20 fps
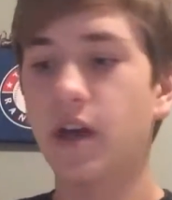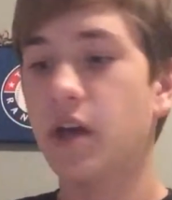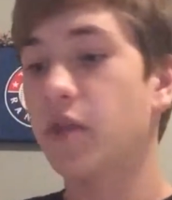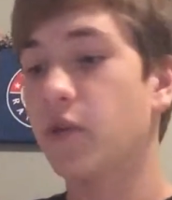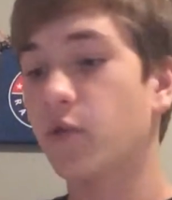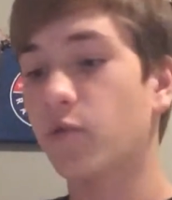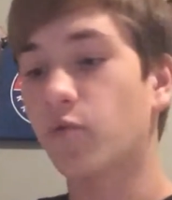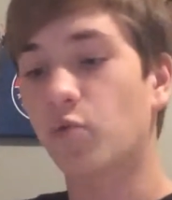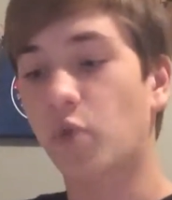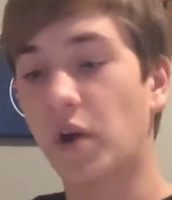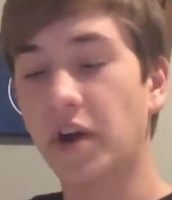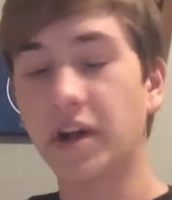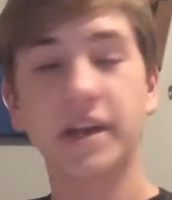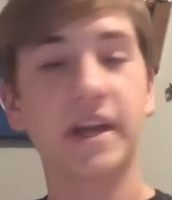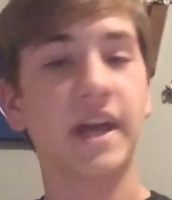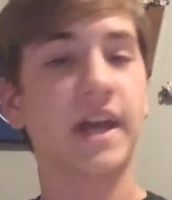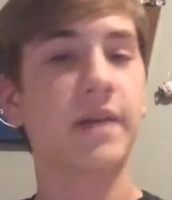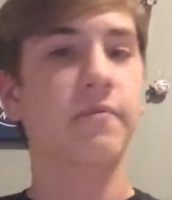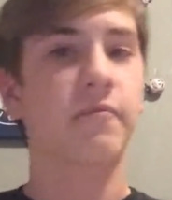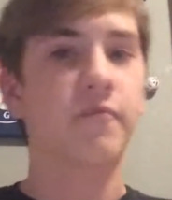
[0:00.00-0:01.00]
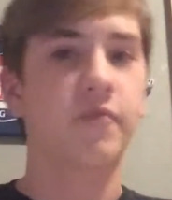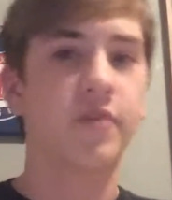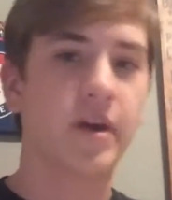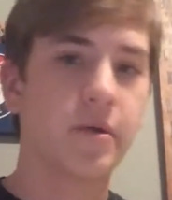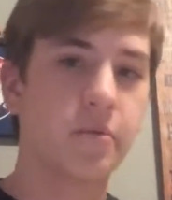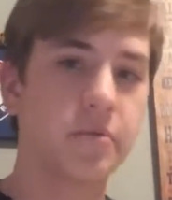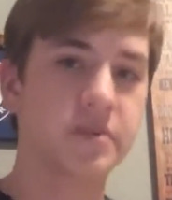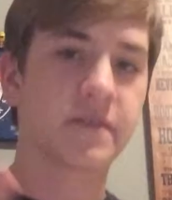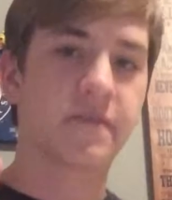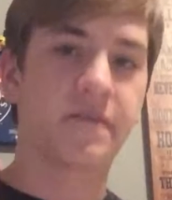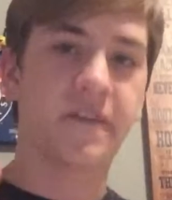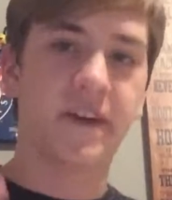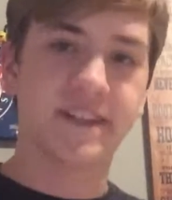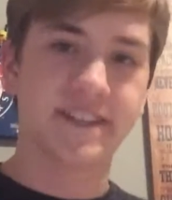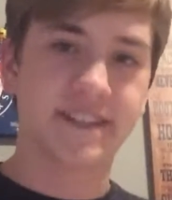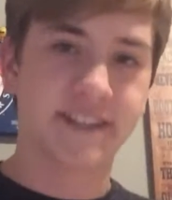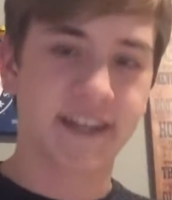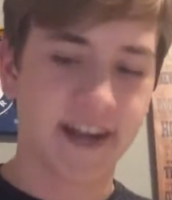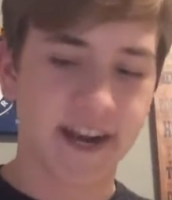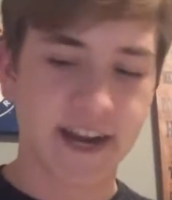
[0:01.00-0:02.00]
The running game for them was
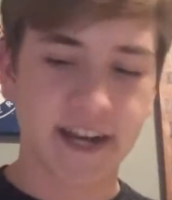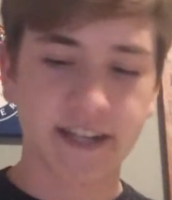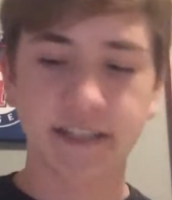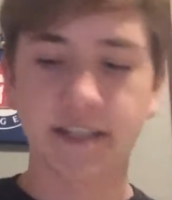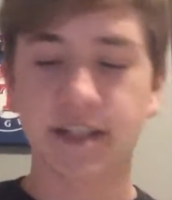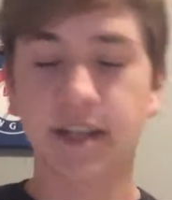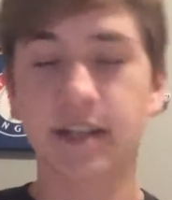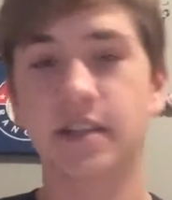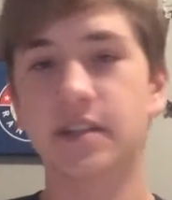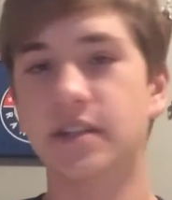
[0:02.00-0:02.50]
fantastic.